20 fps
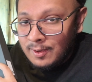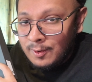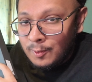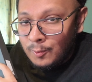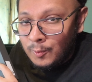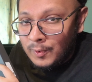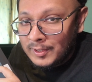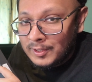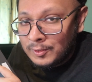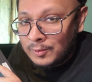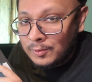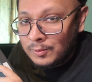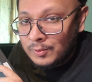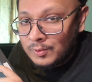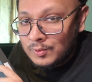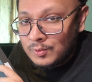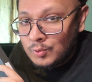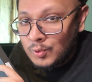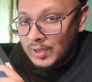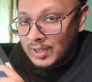one cool
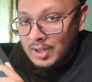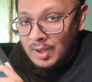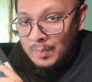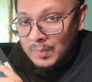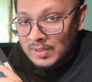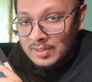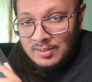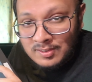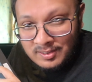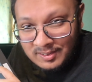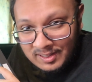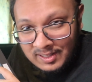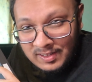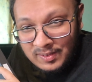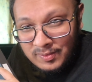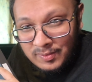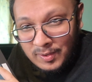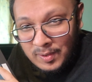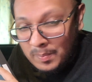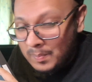trick up its
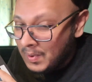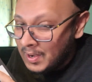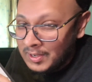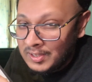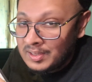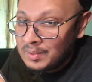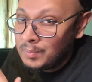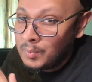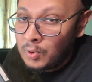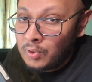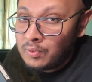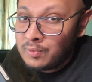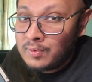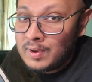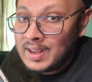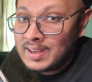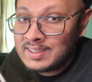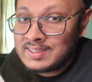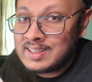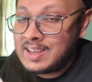sleeve compared to the
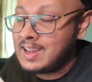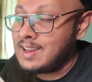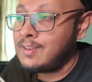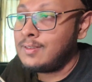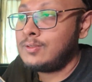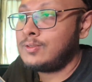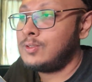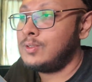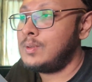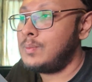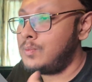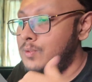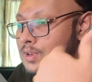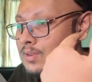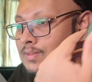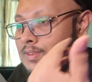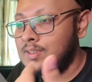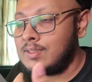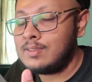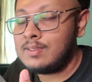Morflex and also the
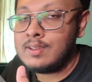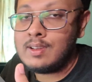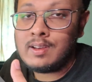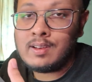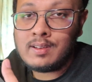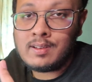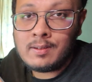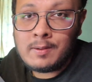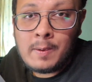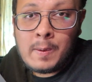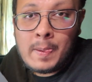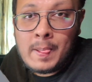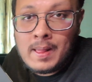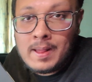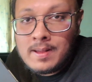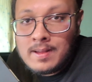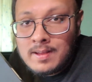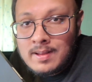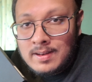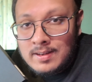previous
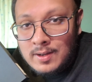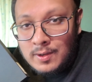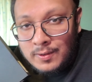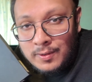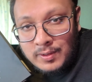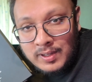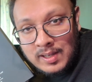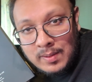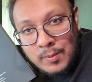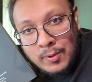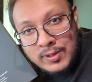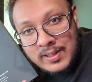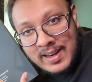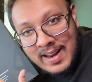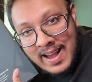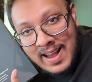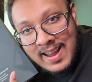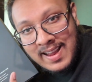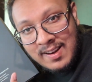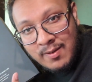Doqo keyboard that
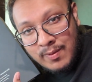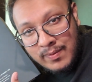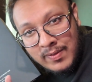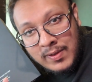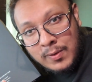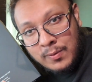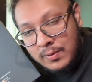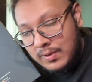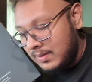I reviewed.